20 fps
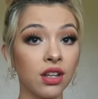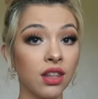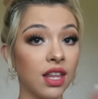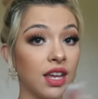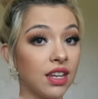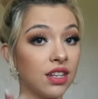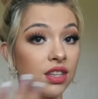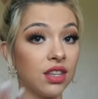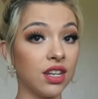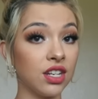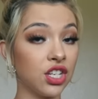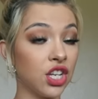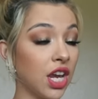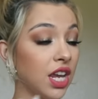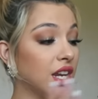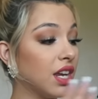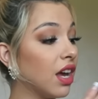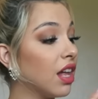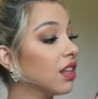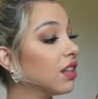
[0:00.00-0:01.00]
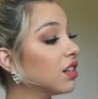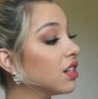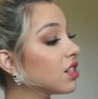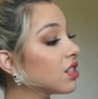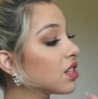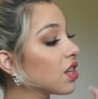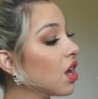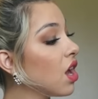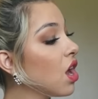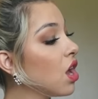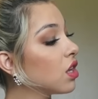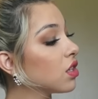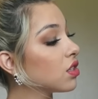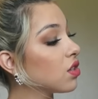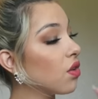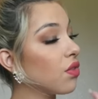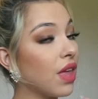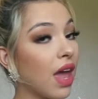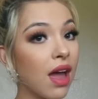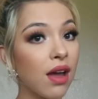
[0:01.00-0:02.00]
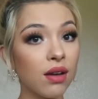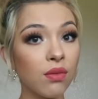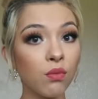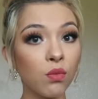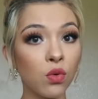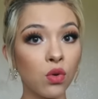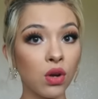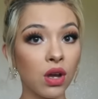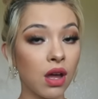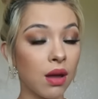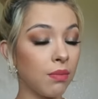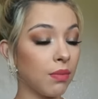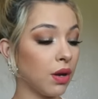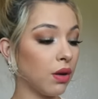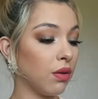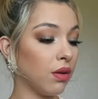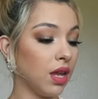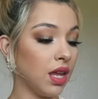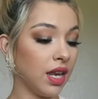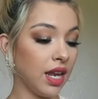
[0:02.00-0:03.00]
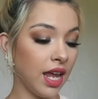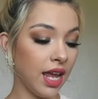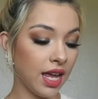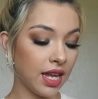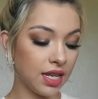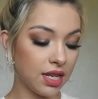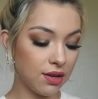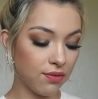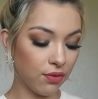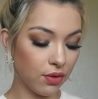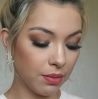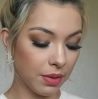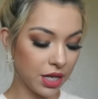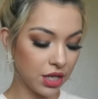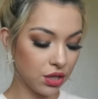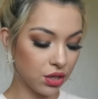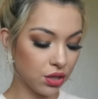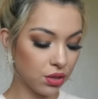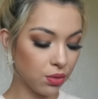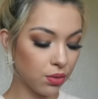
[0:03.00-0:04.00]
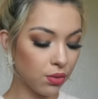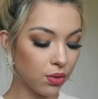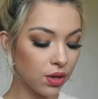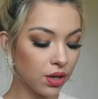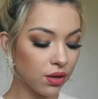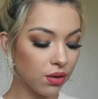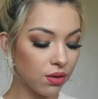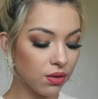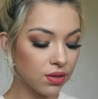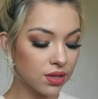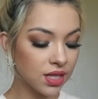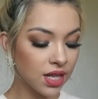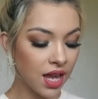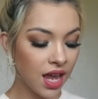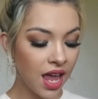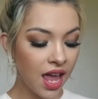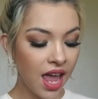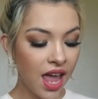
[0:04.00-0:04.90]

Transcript: like the shade colors so that will come in handy for my tutorials